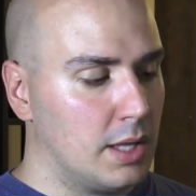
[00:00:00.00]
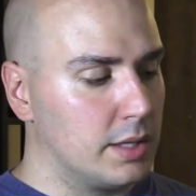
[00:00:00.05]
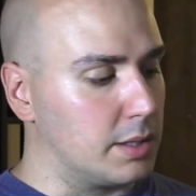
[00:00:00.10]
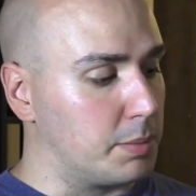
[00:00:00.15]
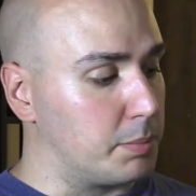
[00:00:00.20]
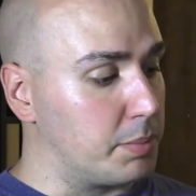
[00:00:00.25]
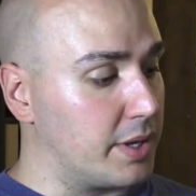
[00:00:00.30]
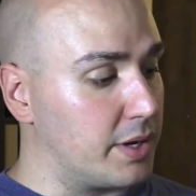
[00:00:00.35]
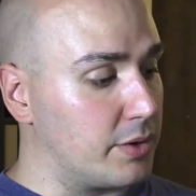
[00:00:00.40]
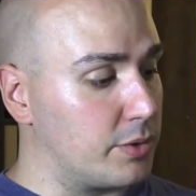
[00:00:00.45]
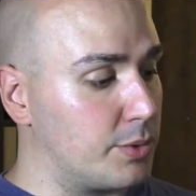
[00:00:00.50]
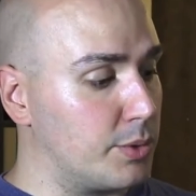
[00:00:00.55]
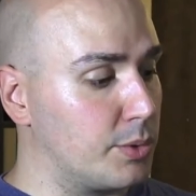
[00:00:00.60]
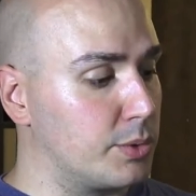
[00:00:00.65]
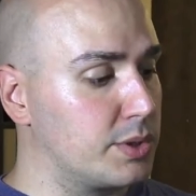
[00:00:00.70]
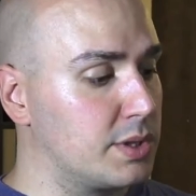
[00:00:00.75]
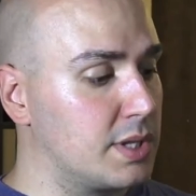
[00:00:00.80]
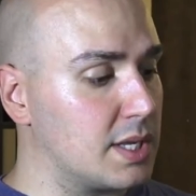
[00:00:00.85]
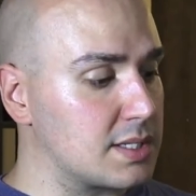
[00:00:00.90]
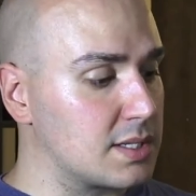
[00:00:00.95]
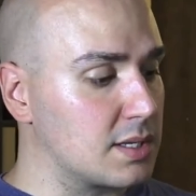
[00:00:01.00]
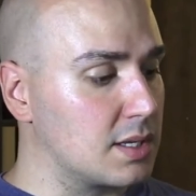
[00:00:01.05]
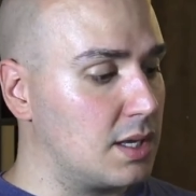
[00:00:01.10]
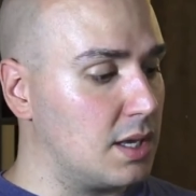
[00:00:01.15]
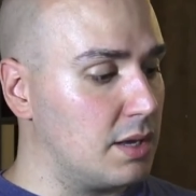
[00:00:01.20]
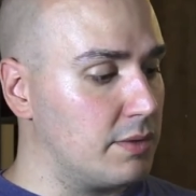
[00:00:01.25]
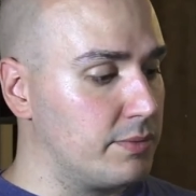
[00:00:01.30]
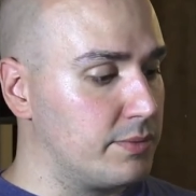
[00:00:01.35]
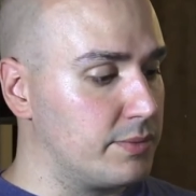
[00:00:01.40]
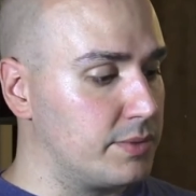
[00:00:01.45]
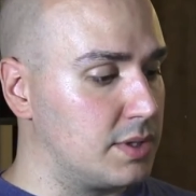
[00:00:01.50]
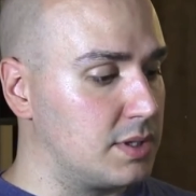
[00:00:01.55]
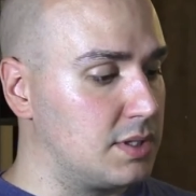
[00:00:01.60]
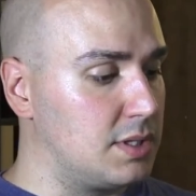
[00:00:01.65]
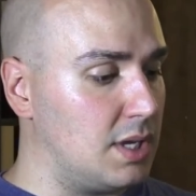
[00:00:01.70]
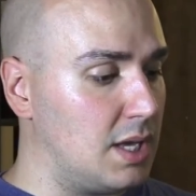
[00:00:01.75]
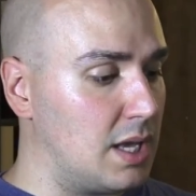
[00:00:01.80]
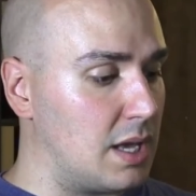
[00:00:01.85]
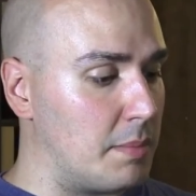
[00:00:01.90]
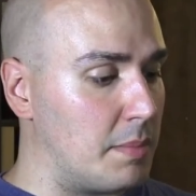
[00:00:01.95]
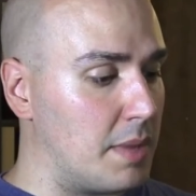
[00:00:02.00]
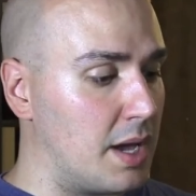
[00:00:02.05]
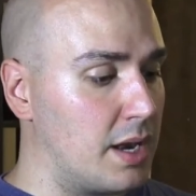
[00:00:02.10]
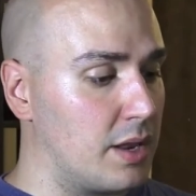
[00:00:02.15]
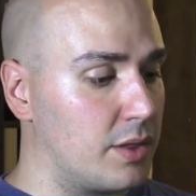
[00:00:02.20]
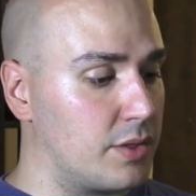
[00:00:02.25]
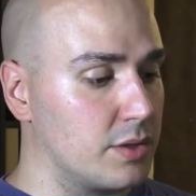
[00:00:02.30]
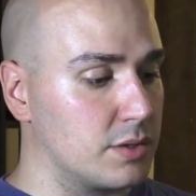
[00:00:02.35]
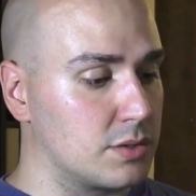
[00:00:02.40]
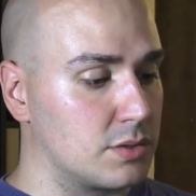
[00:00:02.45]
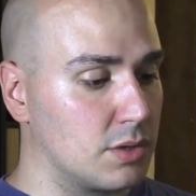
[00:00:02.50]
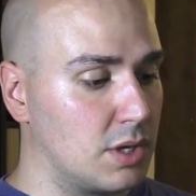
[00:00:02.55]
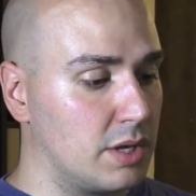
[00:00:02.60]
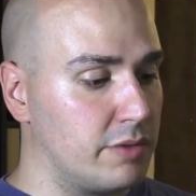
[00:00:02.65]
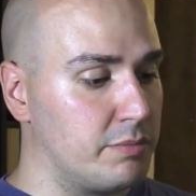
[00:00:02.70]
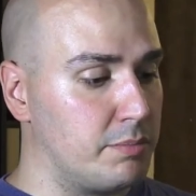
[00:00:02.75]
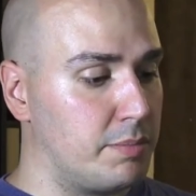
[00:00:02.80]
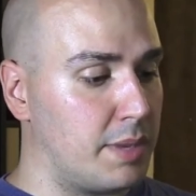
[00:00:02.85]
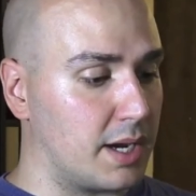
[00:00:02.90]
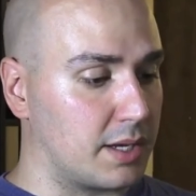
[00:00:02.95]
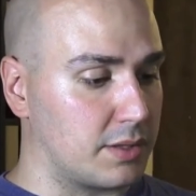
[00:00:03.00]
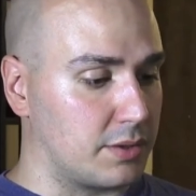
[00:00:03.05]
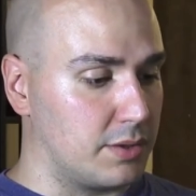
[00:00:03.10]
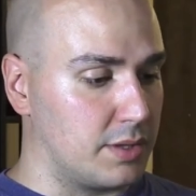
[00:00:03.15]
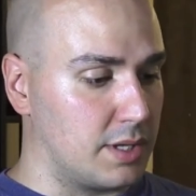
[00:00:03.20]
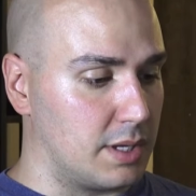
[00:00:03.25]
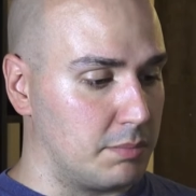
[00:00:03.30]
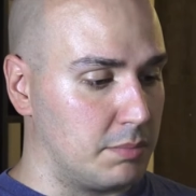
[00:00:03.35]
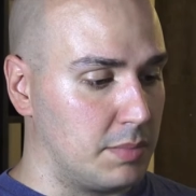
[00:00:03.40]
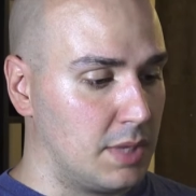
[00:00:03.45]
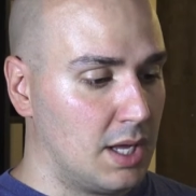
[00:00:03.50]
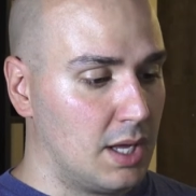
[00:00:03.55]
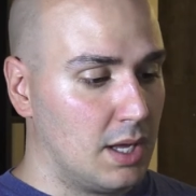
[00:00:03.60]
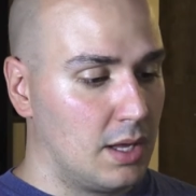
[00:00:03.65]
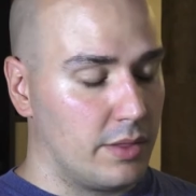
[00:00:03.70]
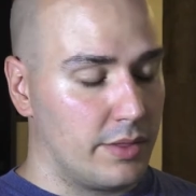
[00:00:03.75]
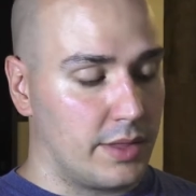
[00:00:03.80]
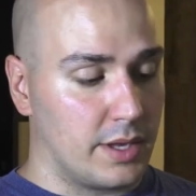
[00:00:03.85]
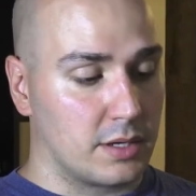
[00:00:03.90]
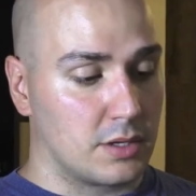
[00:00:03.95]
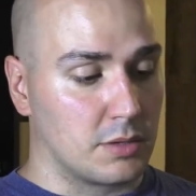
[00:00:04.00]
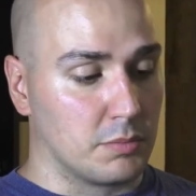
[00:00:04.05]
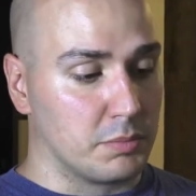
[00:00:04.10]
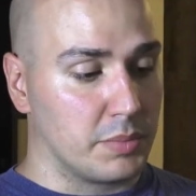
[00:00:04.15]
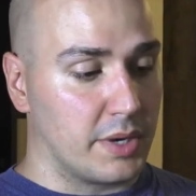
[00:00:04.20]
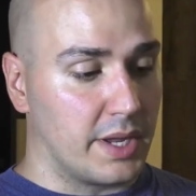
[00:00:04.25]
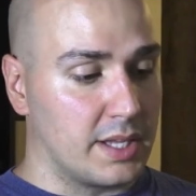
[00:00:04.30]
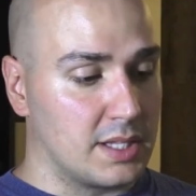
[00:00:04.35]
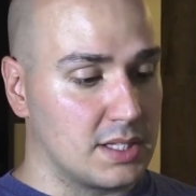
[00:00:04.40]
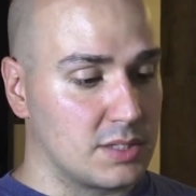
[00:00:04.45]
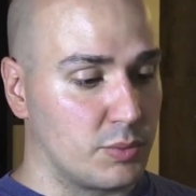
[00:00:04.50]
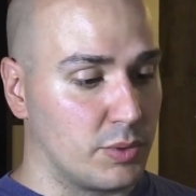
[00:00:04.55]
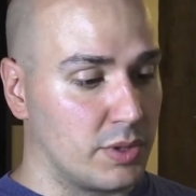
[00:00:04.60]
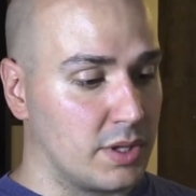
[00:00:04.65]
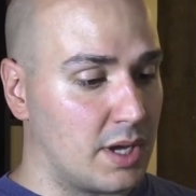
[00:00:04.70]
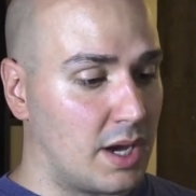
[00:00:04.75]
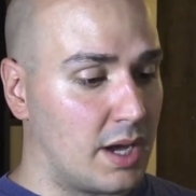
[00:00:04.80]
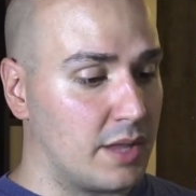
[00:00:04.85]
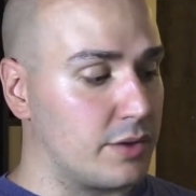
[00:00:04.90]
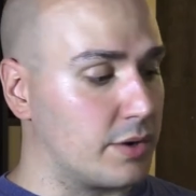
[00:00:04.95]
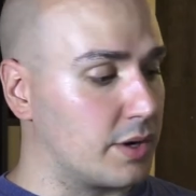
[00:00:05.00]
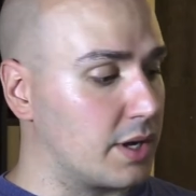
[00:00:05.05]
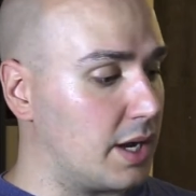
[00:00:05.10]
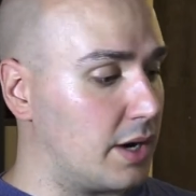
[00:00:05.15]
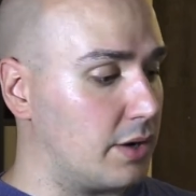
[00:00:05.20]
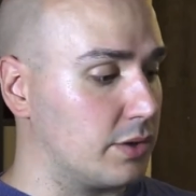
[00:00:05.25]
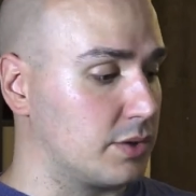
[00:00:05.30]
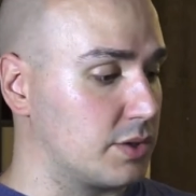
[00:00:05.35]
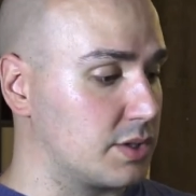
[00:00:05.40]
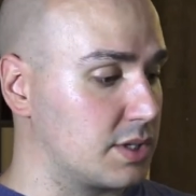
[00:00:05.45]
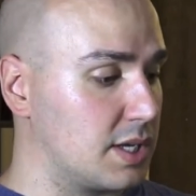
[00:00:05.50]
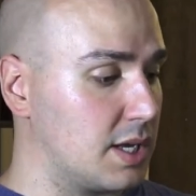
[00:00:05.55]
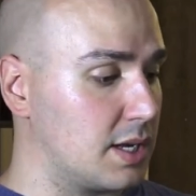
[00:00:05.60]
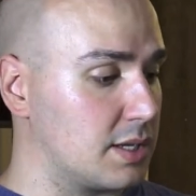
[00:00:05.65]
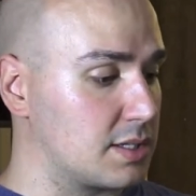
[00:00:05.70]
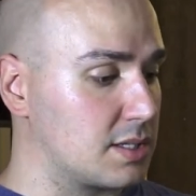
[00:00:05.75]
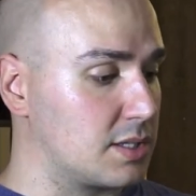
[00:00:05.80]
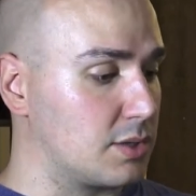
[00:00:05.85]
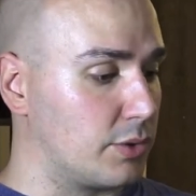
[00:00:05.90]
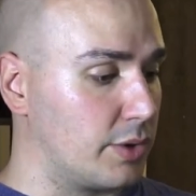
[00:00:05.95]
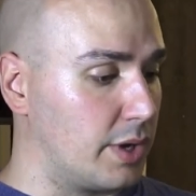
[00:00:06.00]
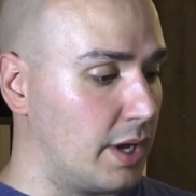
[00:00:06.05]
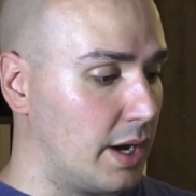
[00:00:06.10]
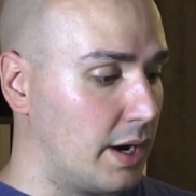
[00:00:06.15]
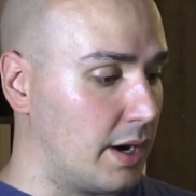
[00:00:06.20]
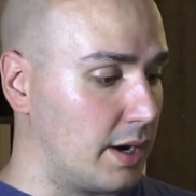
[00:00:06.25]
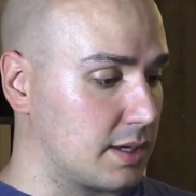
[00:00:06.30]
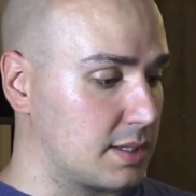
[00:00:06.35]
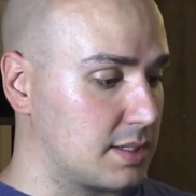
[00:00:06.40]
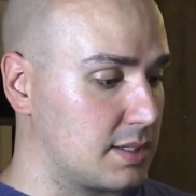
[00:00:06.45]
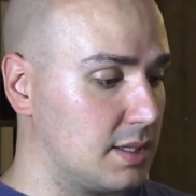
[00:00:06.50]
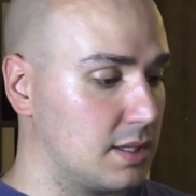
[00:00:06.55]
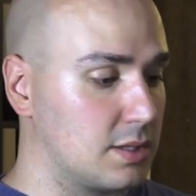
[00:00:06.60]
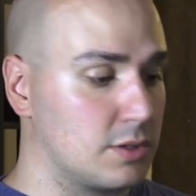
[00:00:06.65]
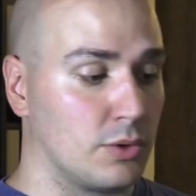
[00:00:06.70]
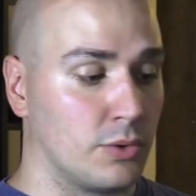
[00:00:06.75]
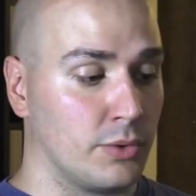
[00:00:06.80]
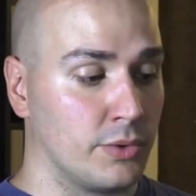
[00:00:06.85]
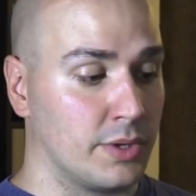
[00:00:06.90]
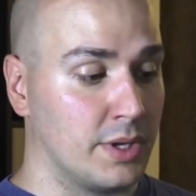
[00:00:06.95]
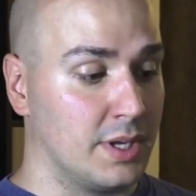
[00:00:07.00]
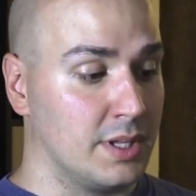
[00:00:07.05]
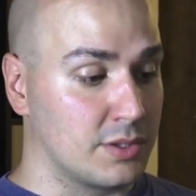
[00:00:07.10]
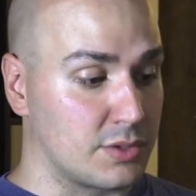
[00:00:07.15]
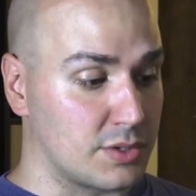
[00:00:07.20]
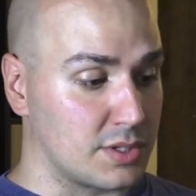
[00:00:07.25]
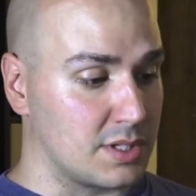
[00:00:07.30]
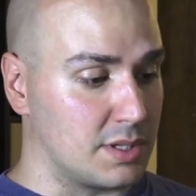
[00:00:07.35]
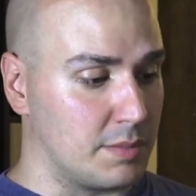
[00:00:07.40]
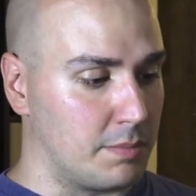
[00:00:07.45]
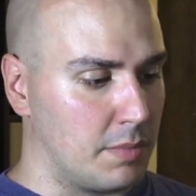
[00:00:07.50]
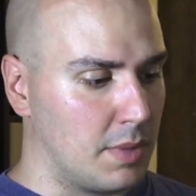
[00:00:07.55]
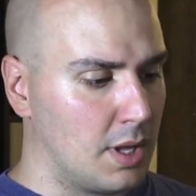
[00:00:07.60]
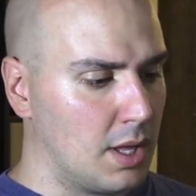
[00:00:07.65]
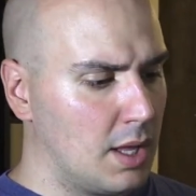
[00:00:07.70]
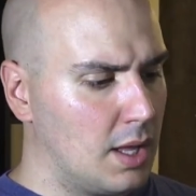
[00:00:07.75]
The player who doesn't give the DM anything to give back to them, then complains when other characters get a story arcs that don't interest them.